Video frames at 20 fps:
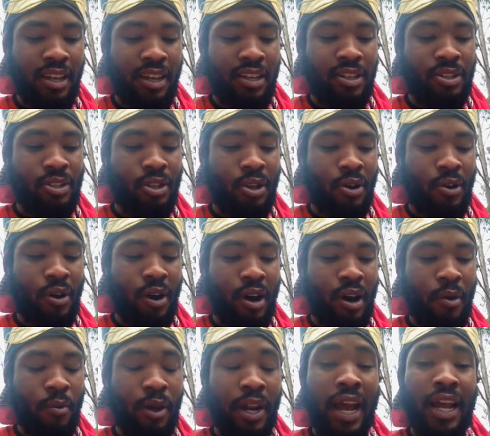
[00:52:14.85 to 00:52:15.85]

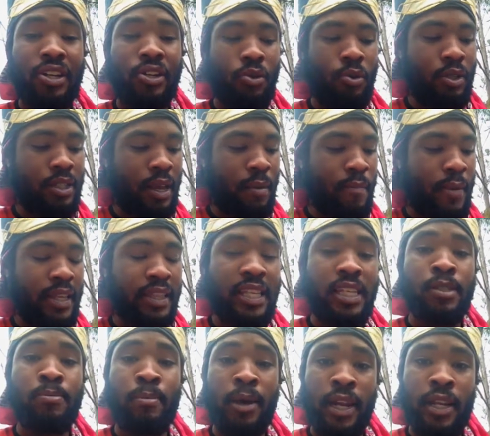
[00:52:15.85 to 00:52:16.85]
So what I do is I make
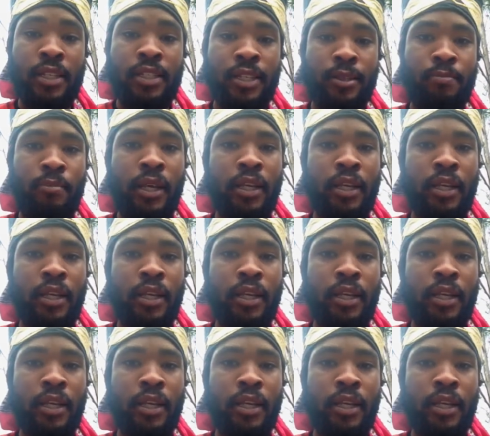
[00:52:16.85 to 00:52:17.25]
these medicine